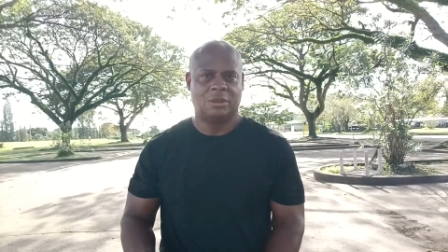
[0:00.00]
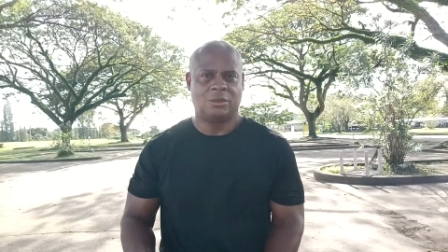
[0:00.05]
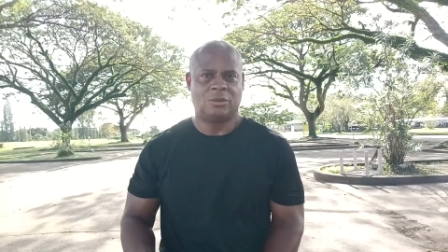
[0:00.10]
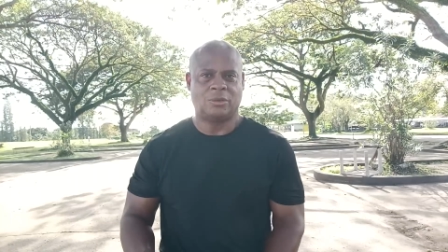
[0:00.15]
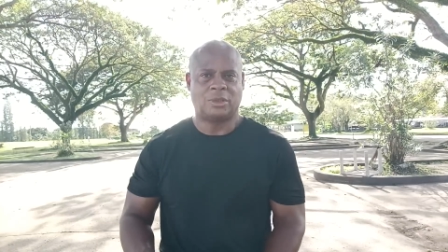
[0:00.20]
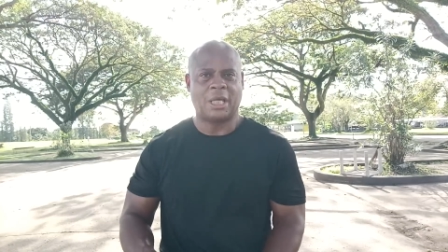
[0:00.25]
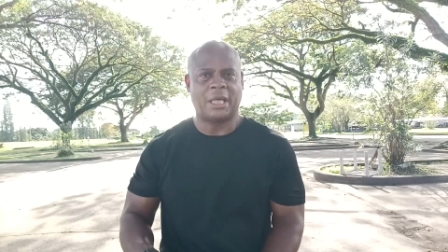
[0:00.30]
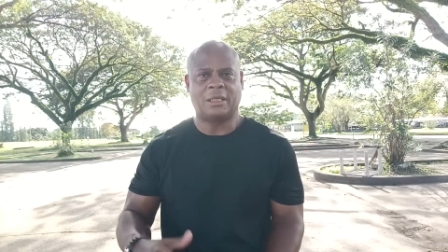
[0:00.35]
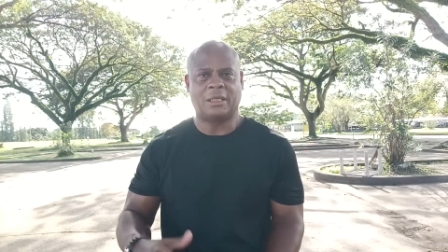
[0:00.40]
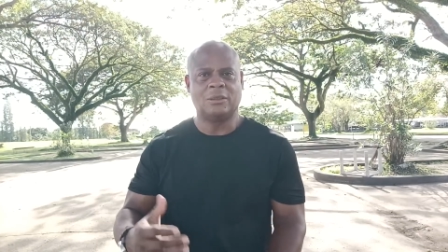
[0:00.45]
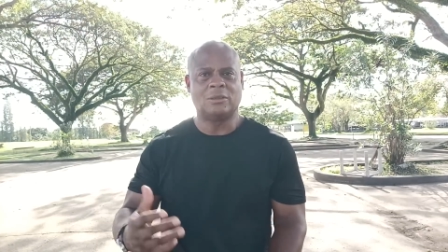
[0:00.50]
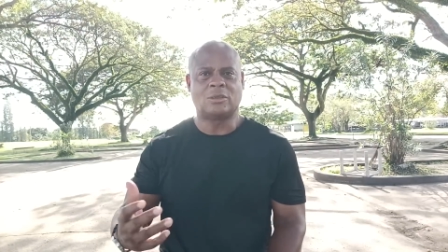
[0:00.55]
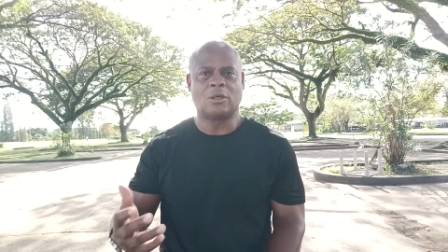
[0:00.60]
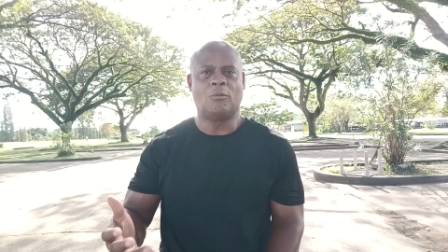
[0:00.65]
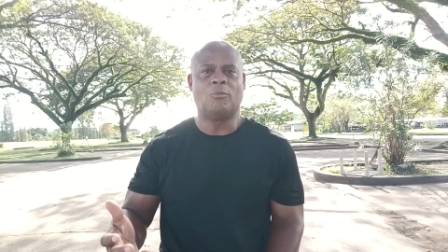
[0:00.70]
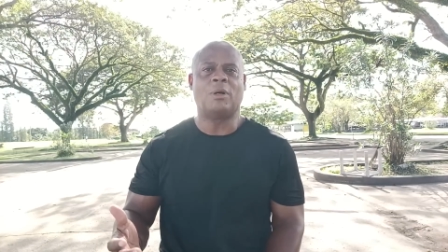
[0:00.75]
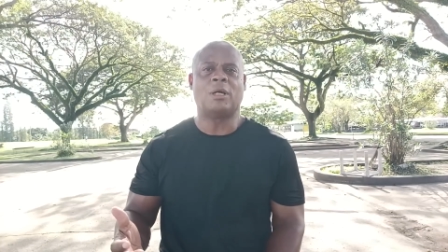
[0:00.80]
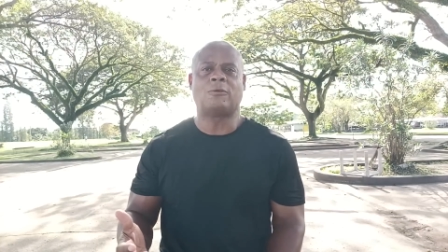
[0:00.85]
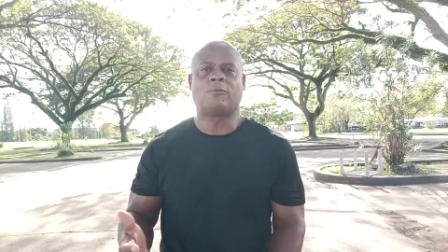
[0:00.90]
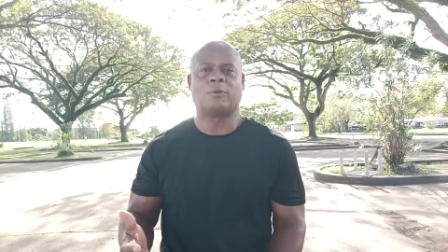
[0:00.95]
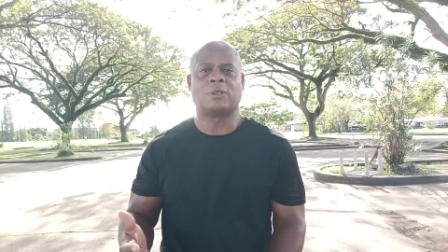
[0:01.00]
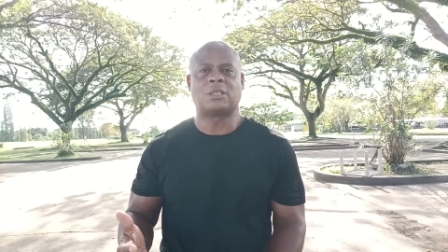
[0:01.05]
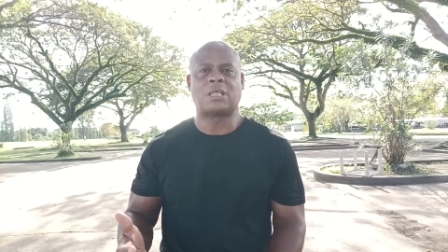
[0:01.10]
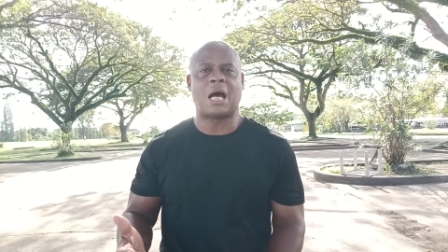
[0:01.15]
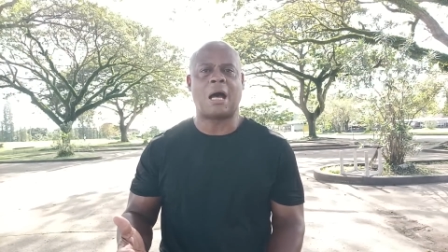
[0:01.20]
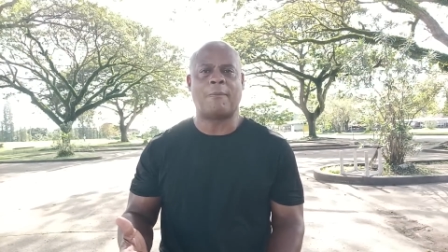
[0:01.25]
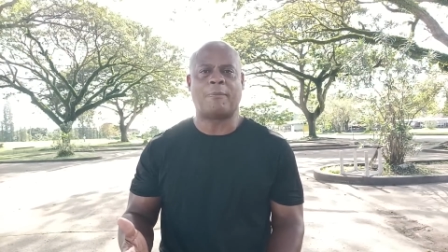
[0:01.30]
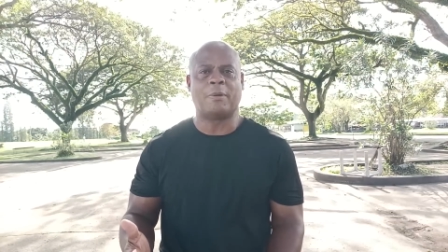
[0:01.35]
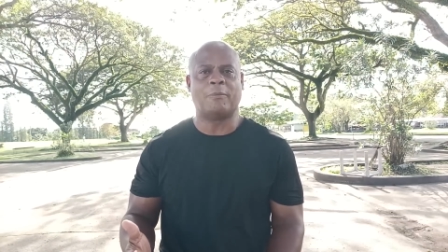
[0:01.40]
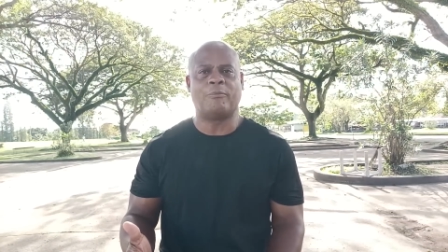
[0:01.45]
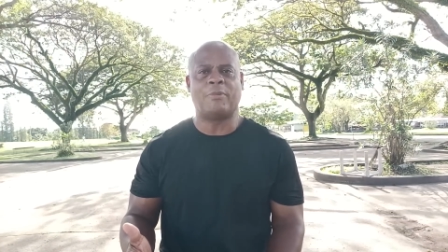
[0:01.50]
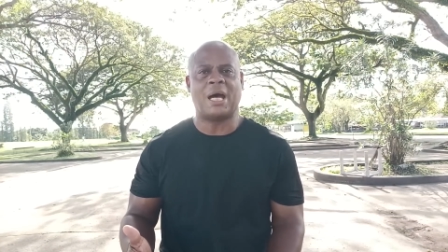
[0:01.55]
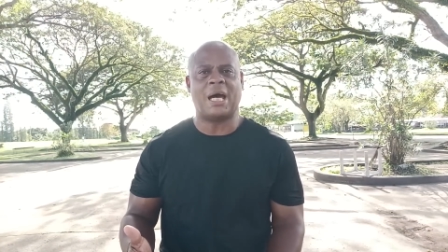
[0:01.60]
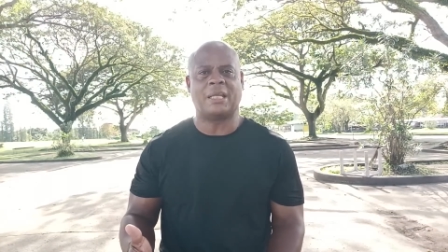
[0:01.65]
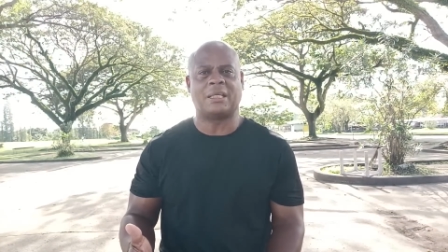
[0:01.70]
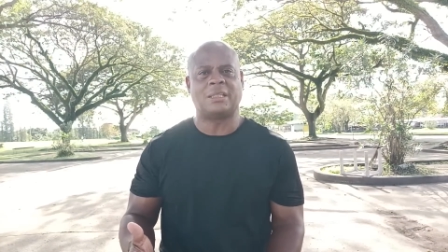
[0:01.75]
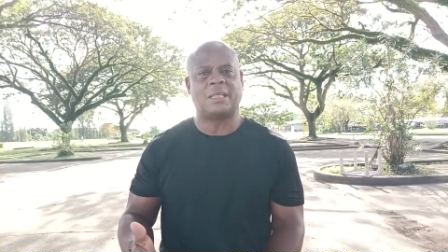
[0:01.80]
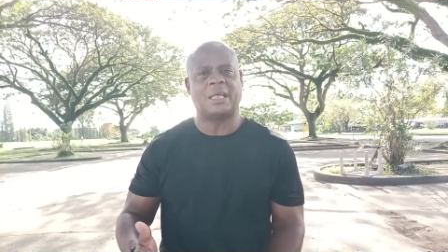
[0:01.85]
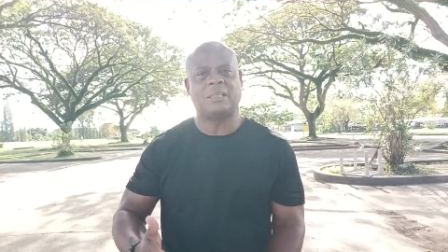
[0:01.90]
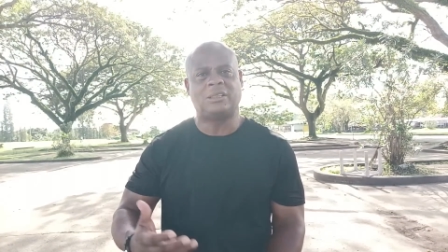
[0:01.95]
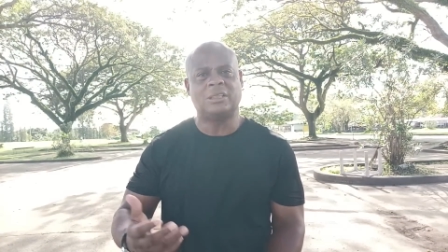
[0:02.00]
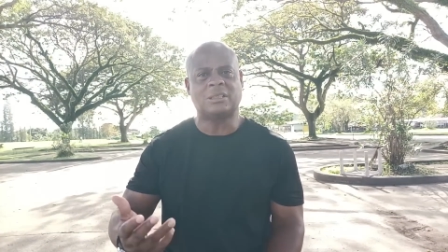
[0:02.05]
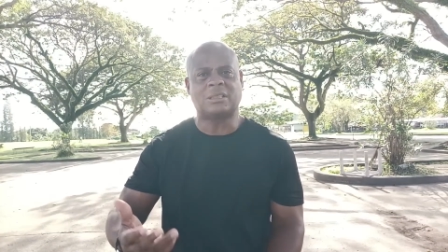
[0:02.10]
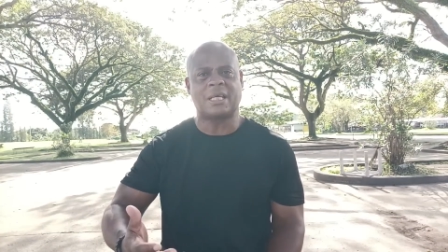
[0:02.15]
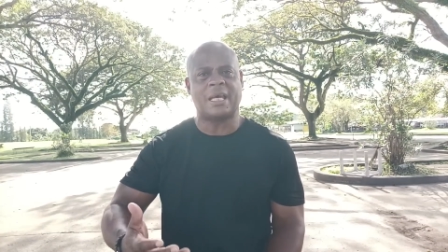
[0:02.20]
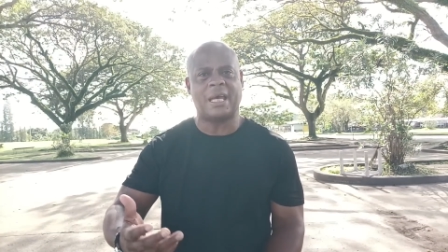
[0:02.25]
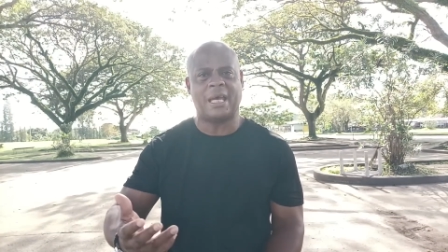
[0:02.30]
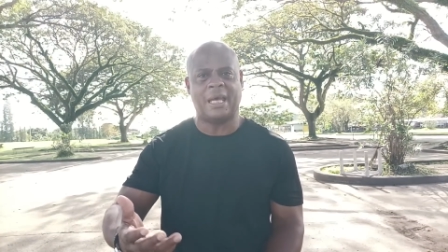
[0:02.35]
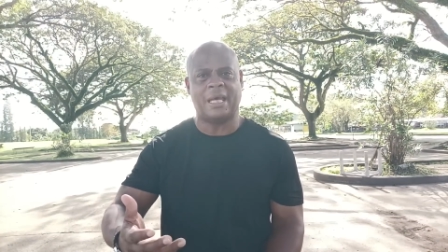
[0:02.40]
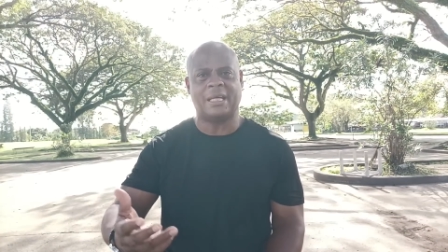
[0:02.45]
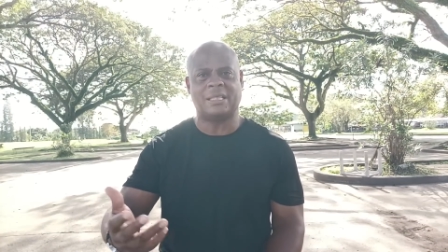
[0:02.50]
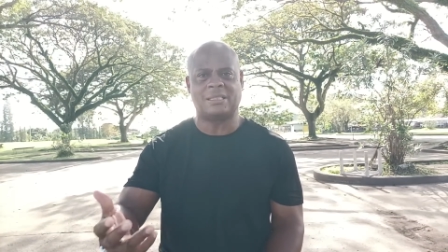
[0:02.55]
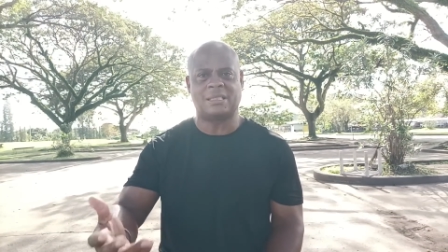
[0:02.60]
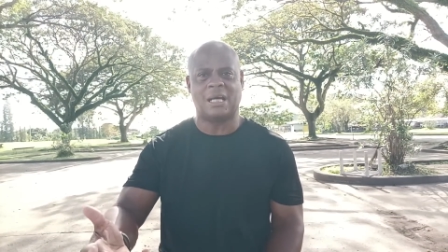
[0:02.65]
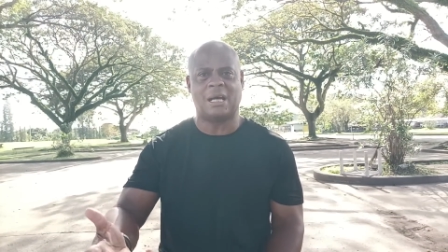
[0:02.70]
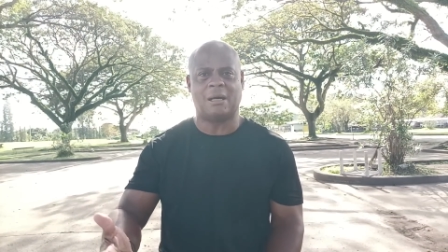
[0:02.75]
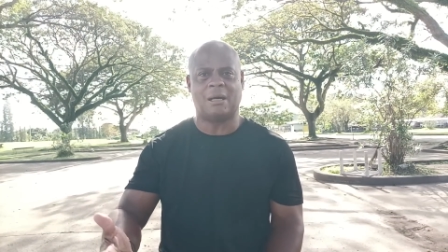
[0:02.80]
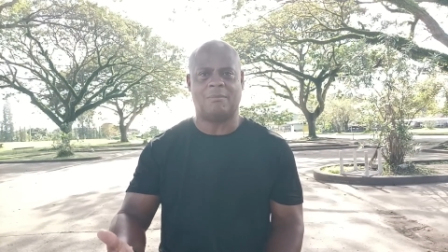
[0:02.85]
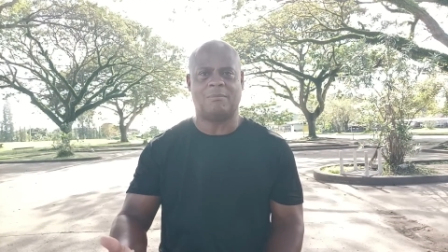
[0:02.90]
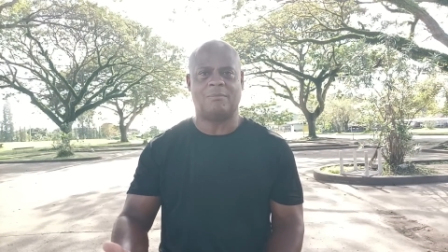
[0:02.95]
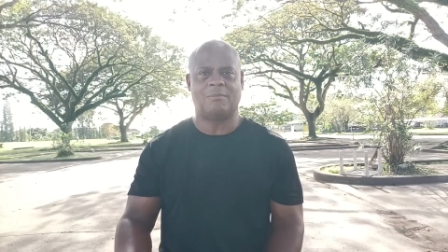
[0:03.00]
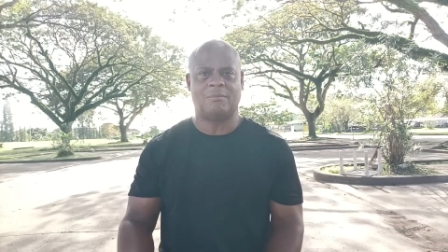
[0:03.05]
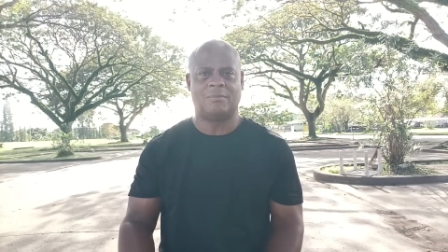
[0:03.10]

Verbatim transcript: So thank you so much for stopping by today. Just a heads up.